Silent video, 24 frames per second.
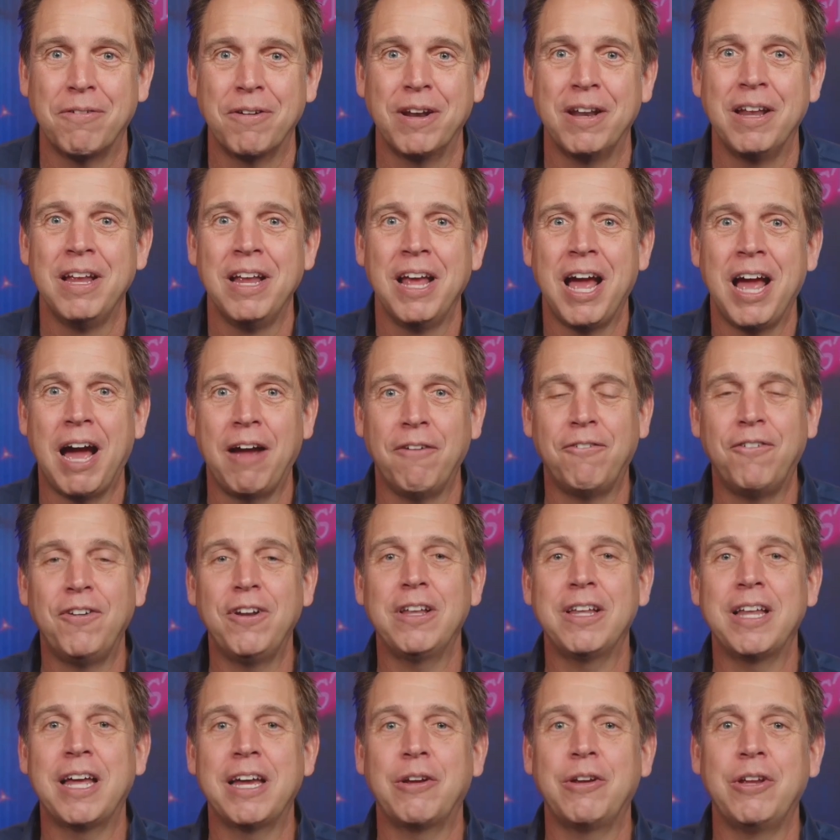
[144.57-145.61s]
And I
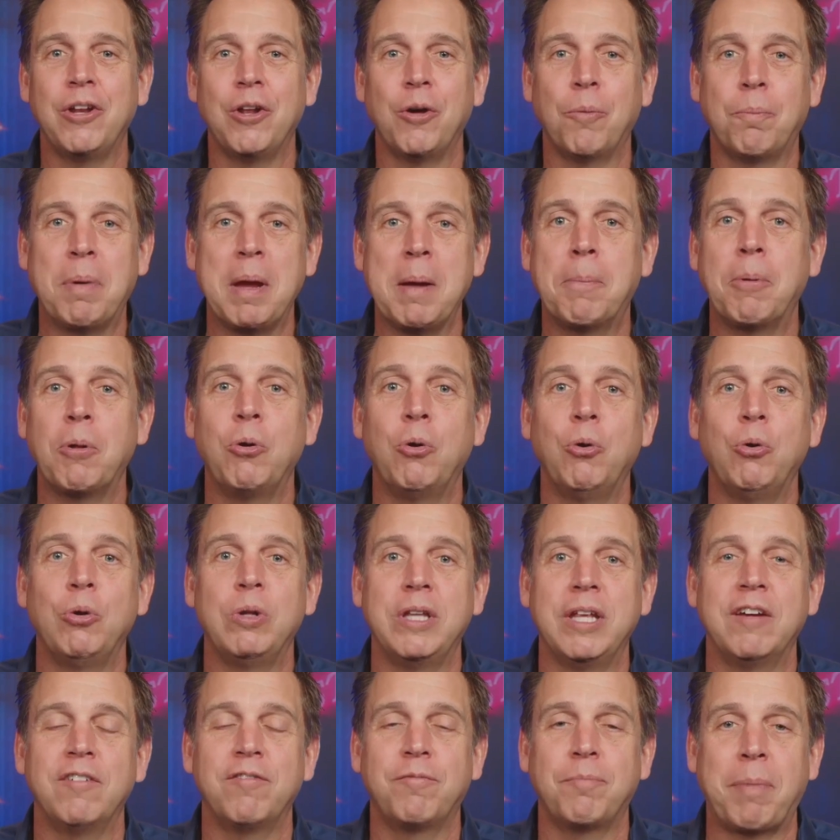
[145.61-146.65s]
feel like, people who
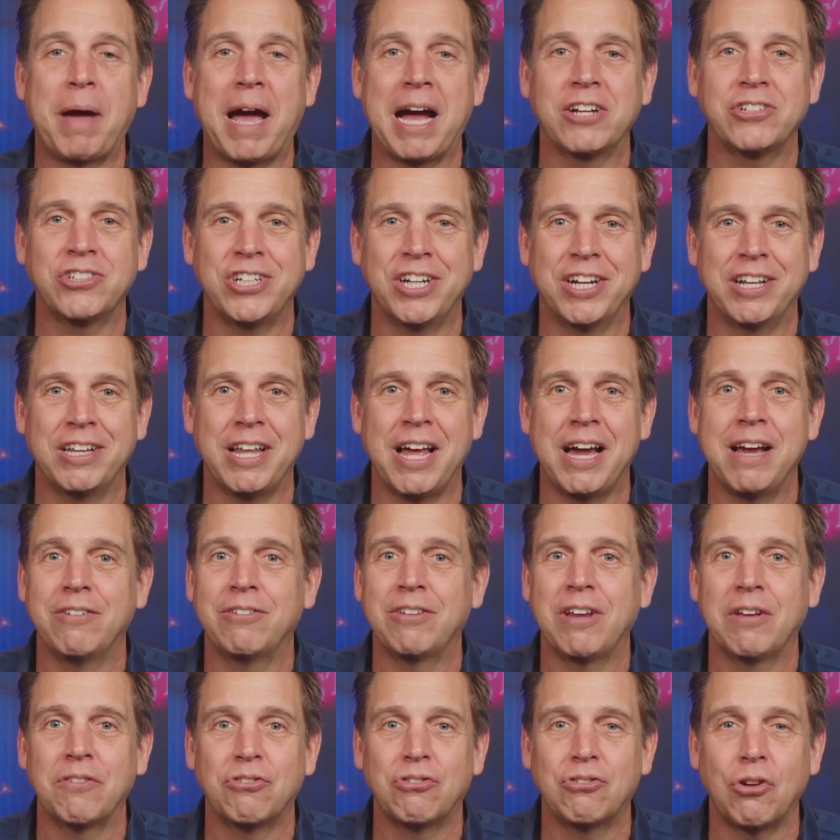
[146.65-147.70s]
live passionate lives
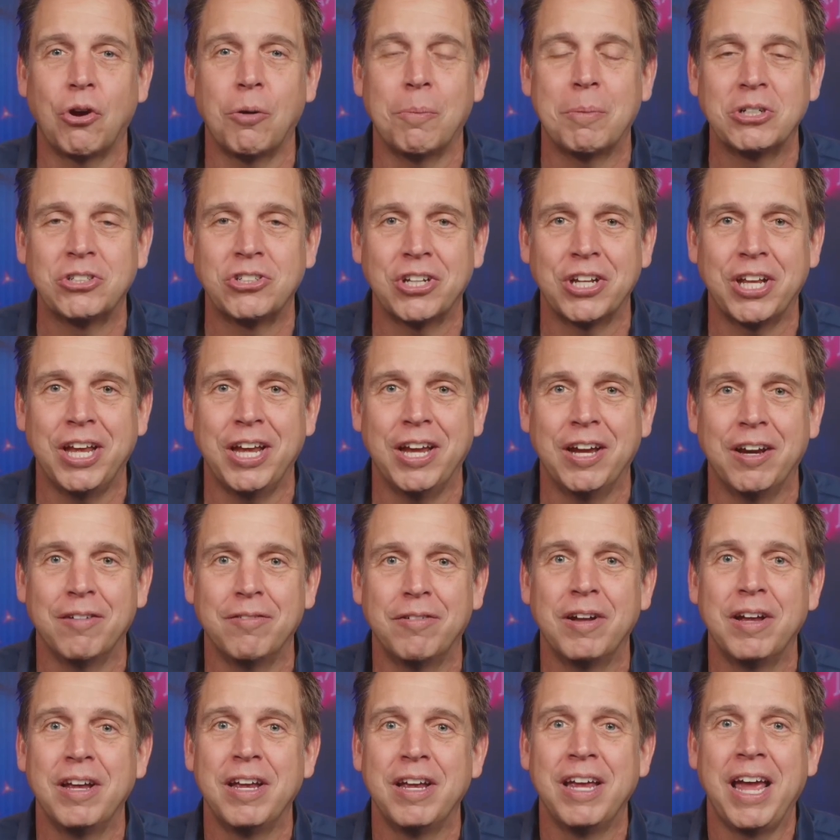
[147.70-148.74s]
have so much to give
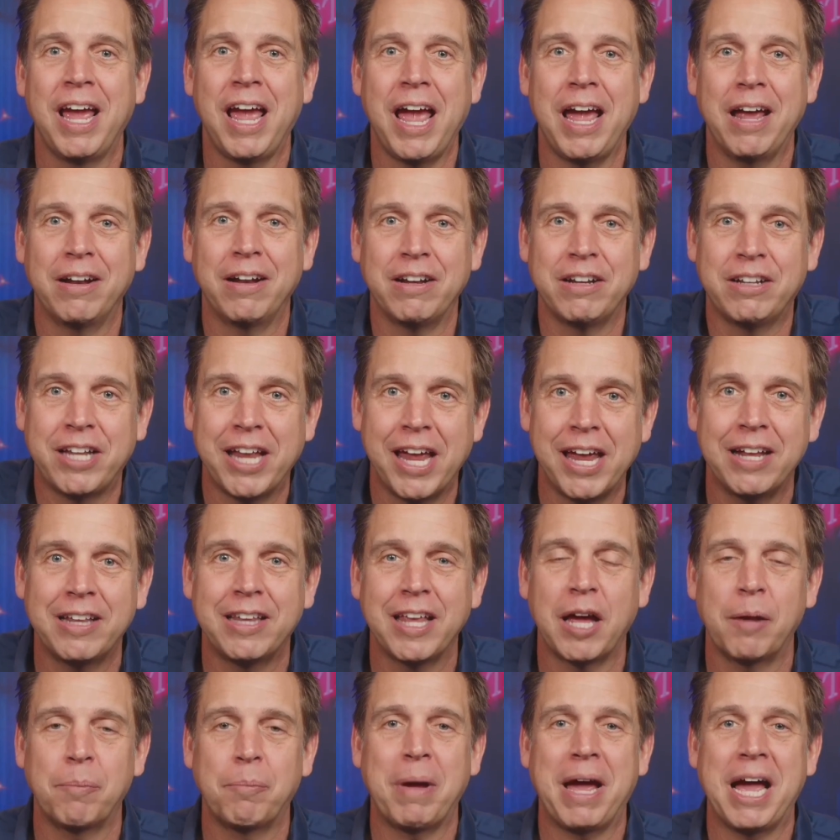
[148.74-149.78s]
and take
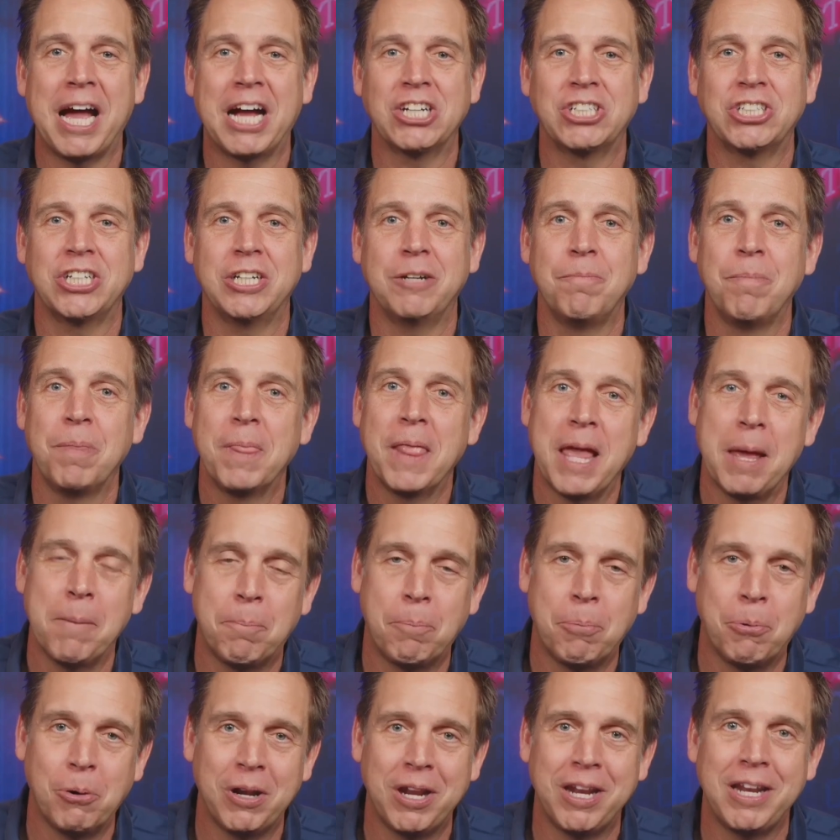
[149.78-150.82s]
that passion and
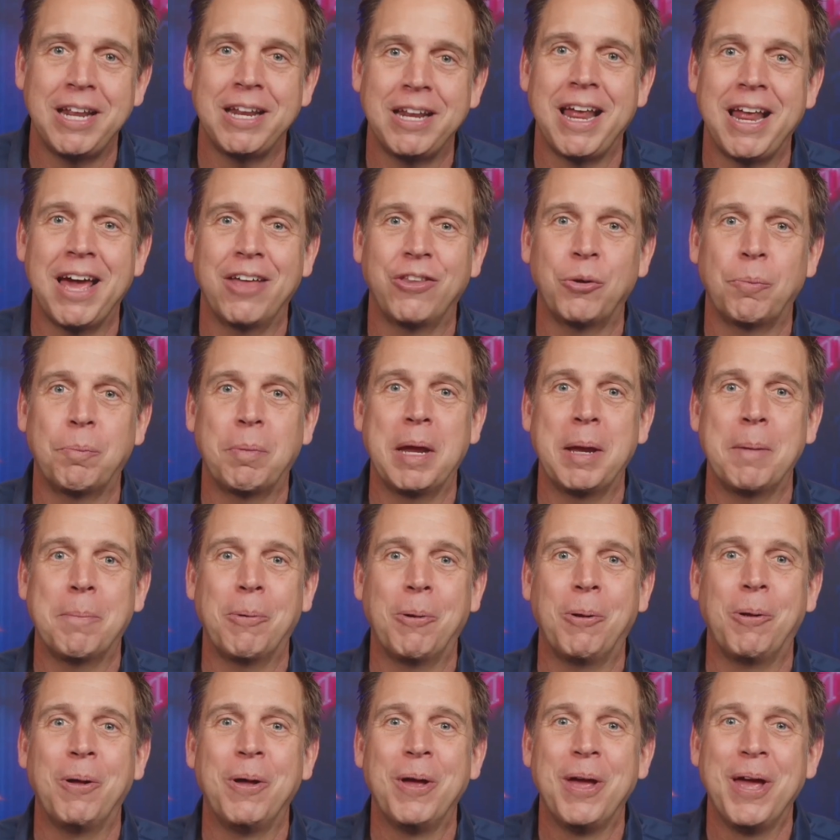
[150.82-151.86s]
put it into other
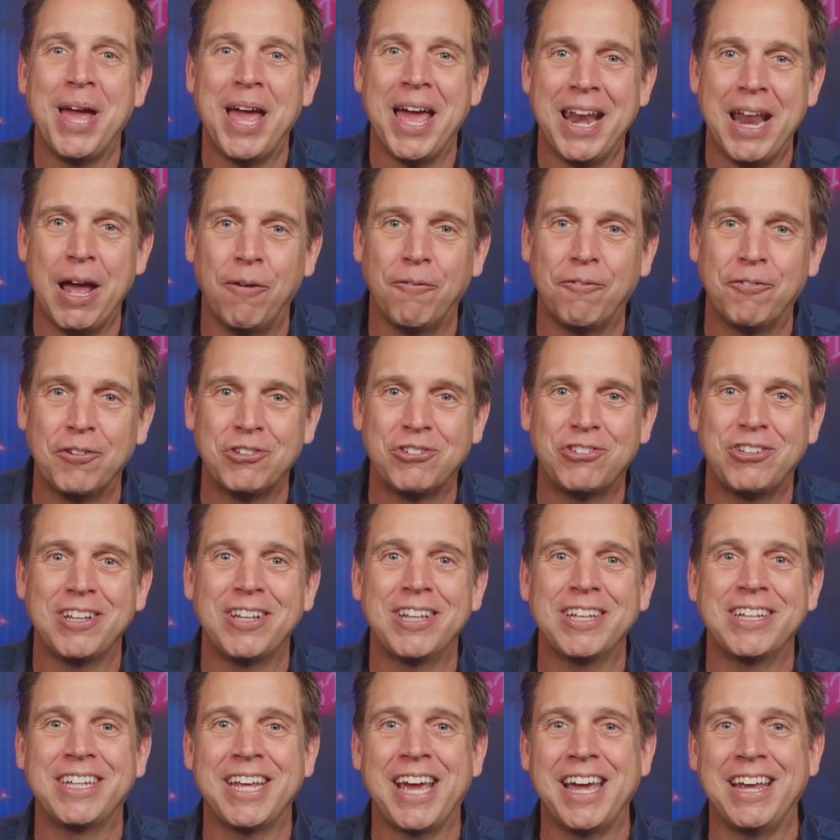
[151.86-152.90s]
people and help
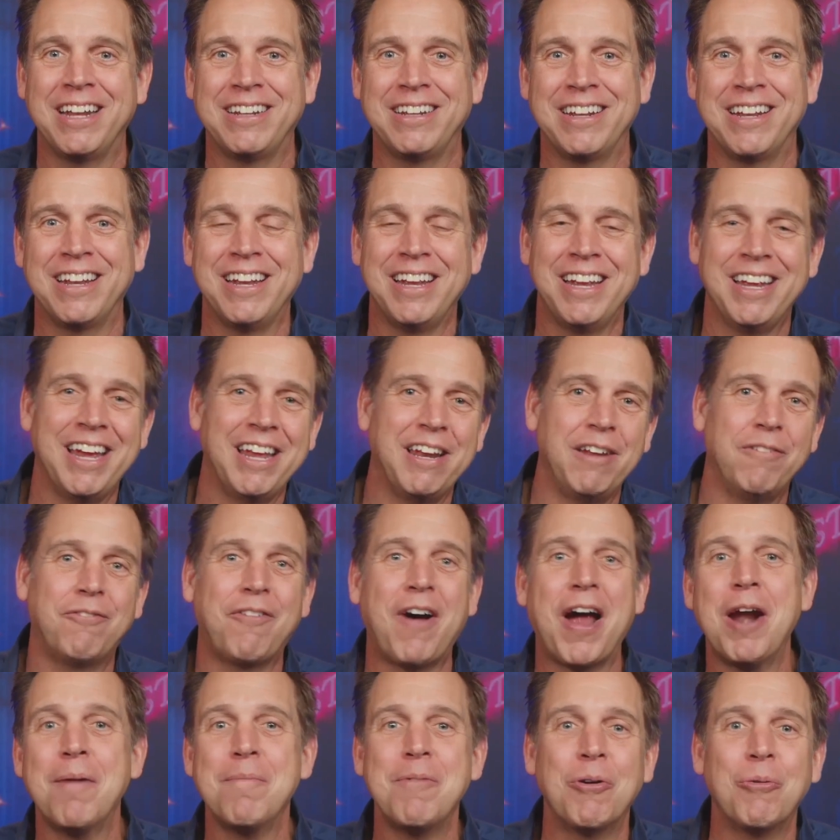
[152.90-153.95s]
facilitate an
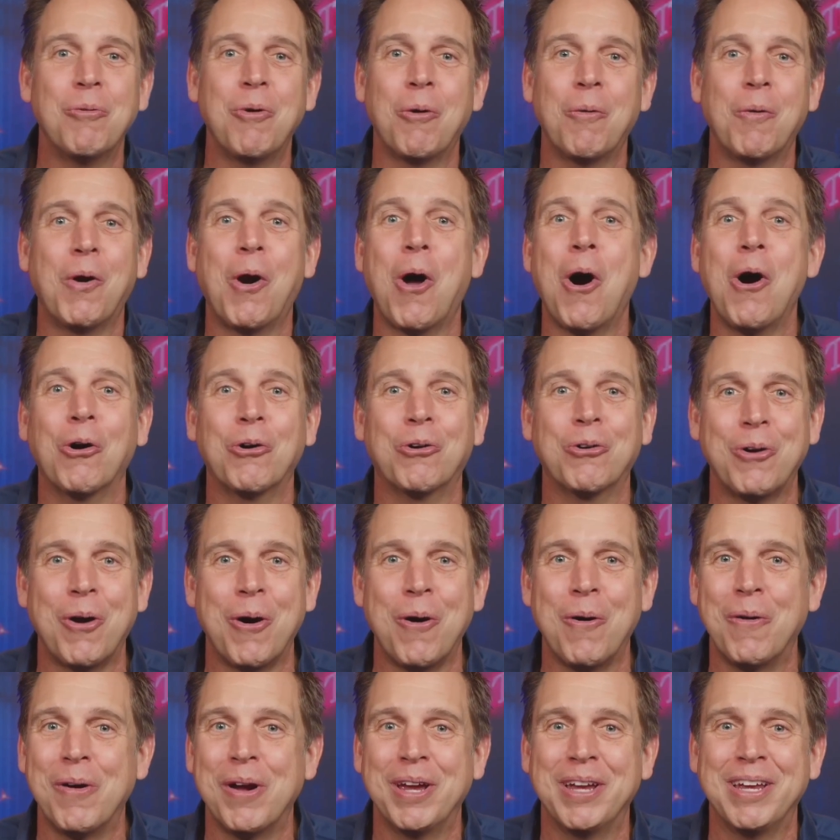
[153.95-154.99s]
environment where we're all
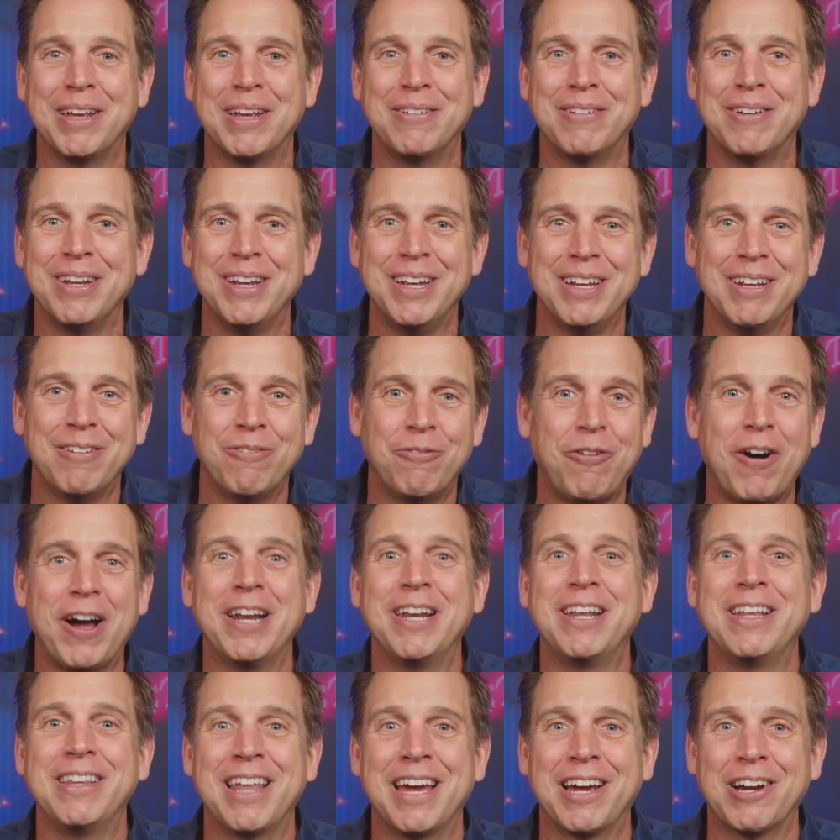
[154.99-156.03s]
growing and
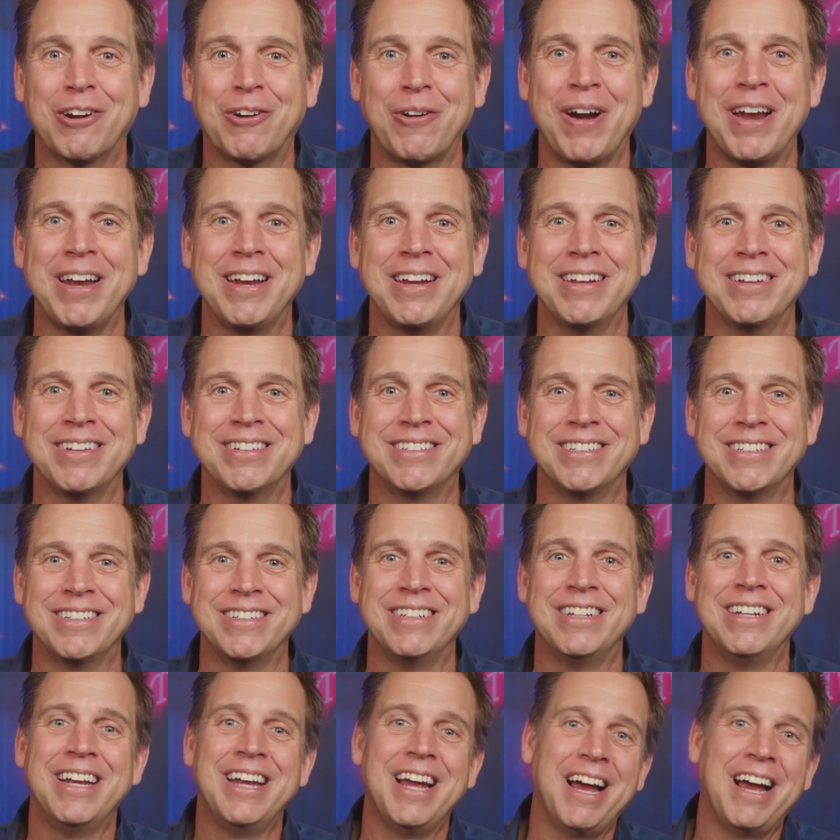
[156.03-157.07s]
finding that greatness. And
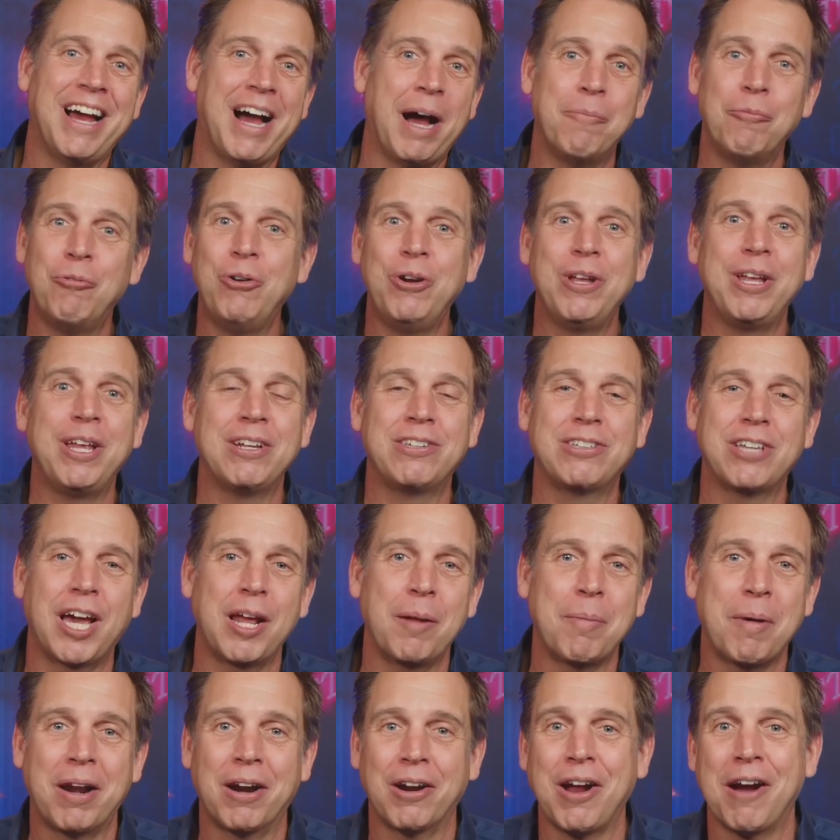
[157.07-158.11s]
I'm really excited
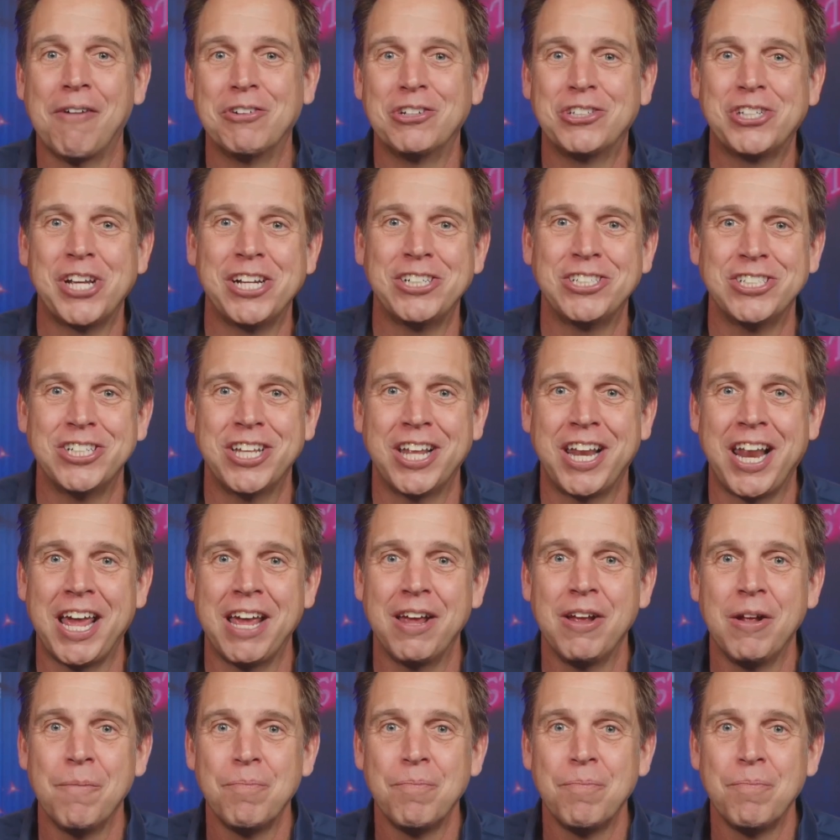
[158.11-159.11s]
about our conversation today.